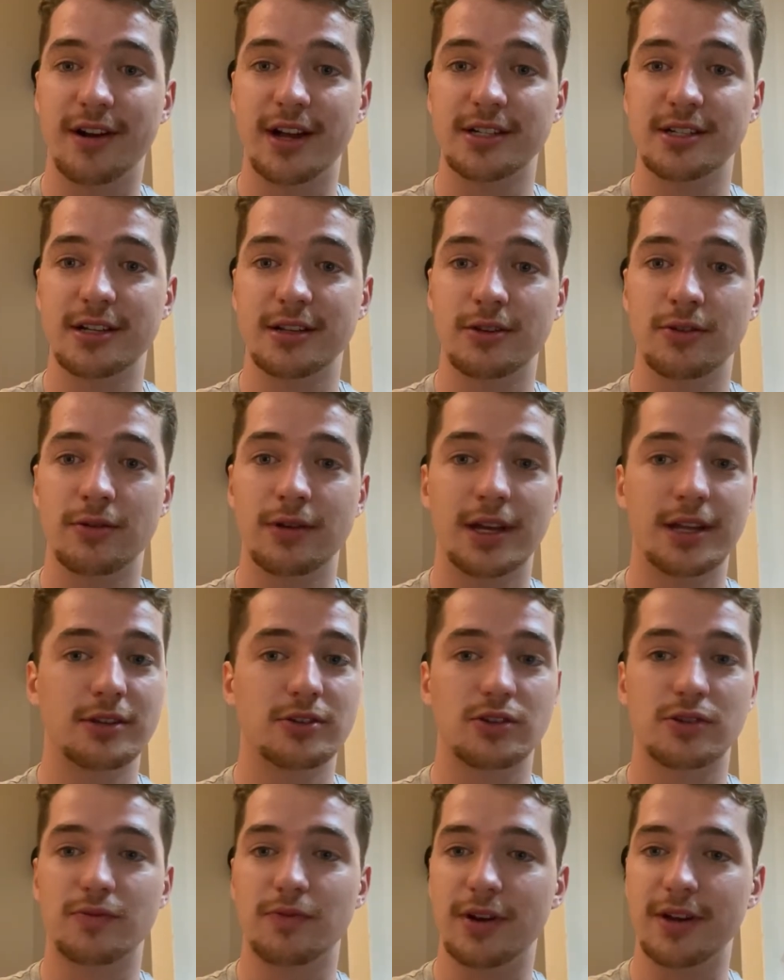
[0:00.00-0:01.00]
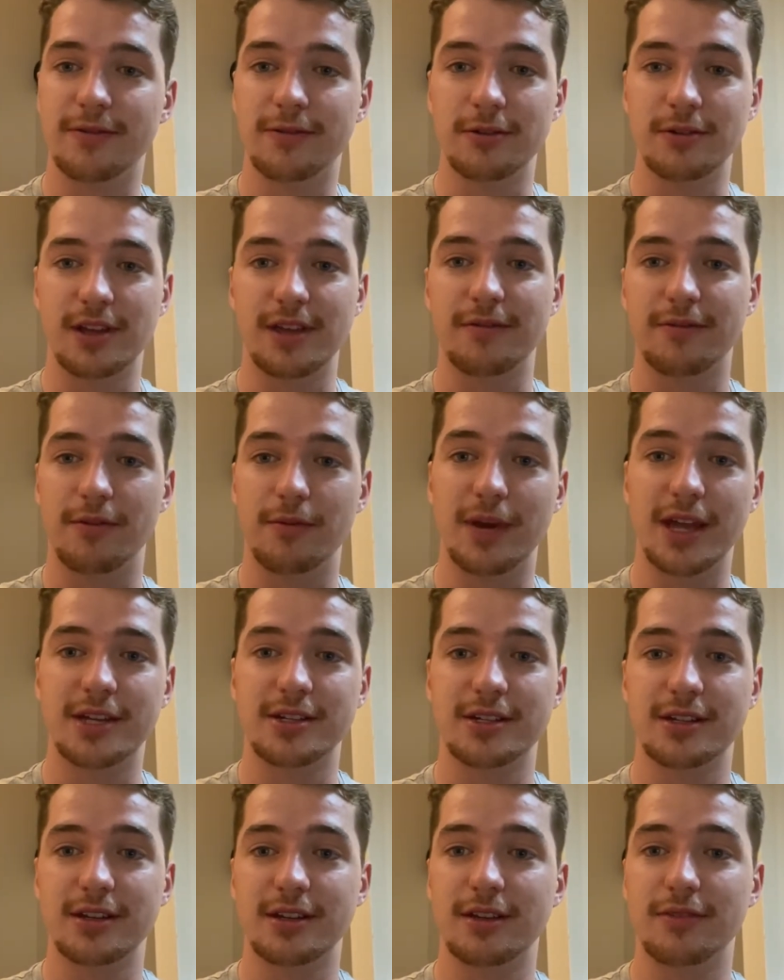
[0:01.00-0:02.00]
actually doing, just read through the
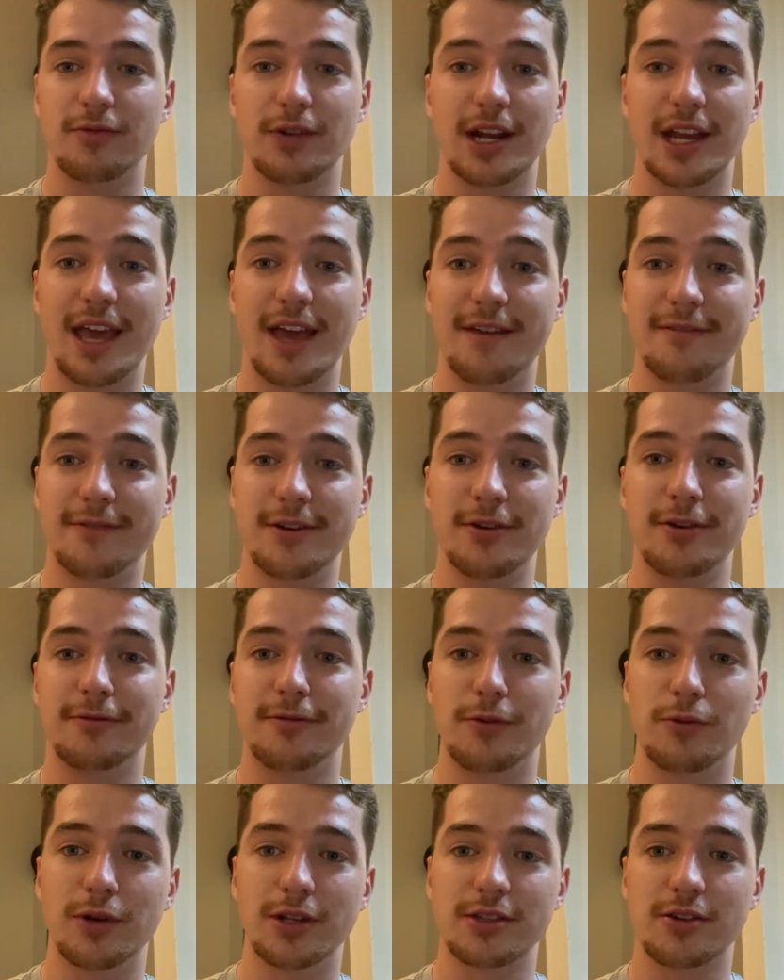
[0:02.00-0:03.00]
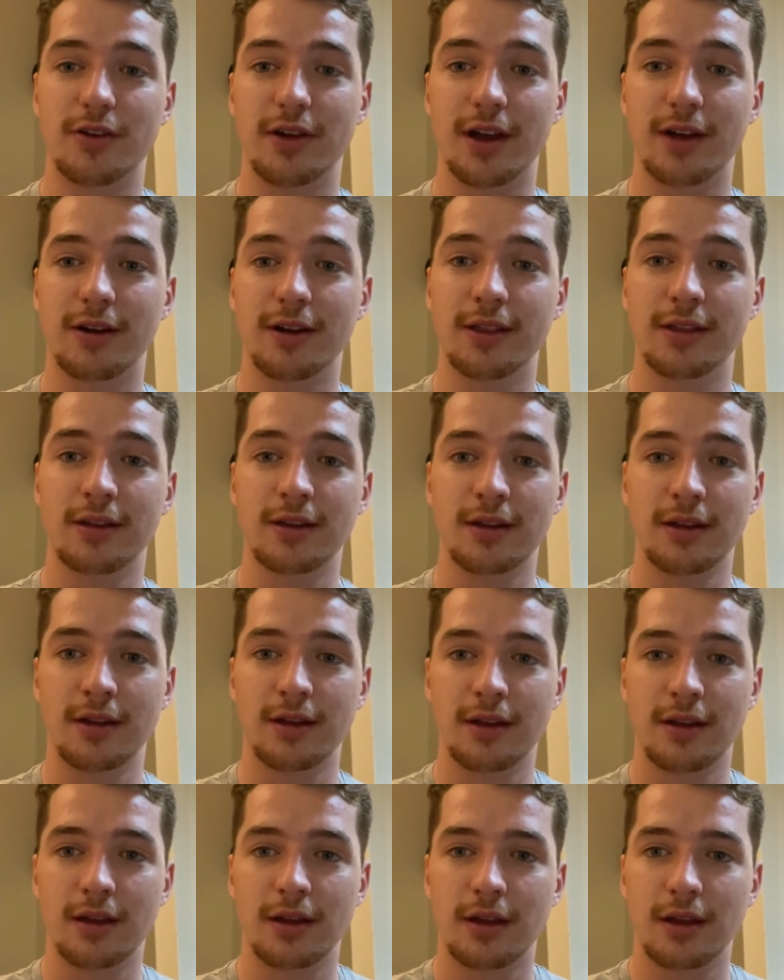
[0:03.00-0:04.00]
information and really get a feel for what's going on.
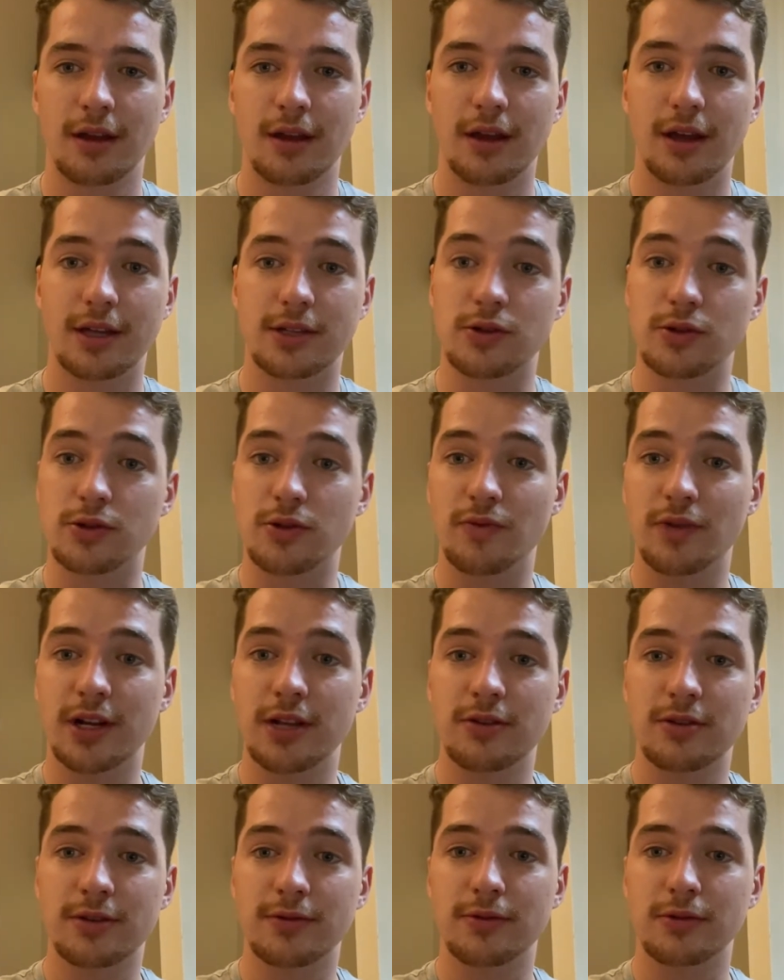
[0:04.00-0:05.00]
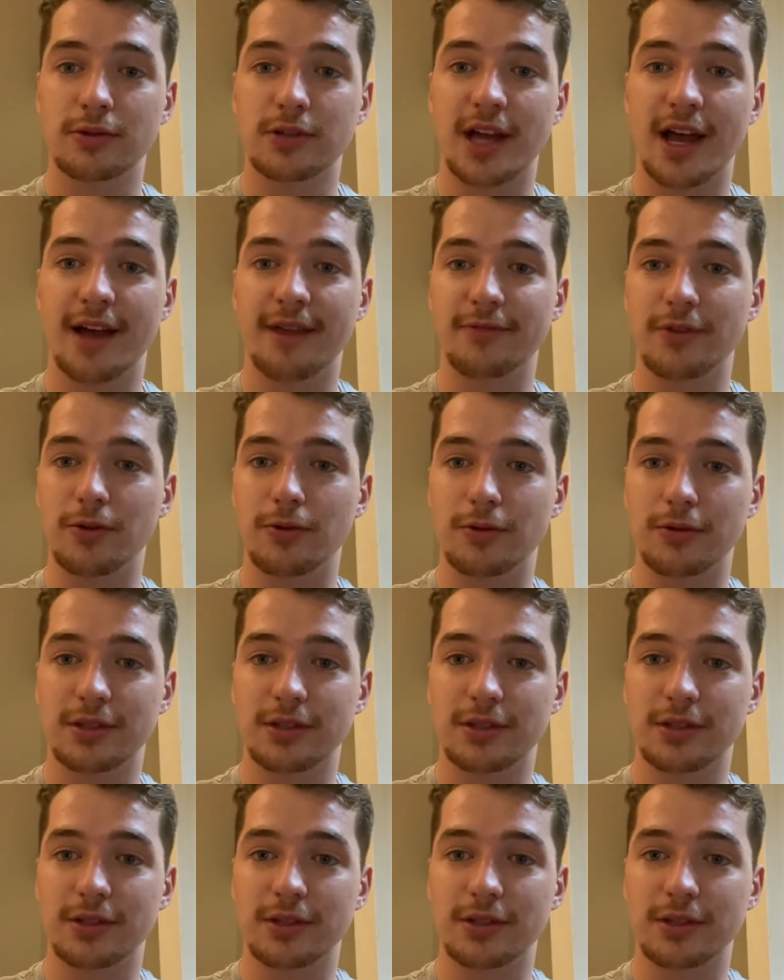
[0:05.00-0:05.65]
It's also really useful to have your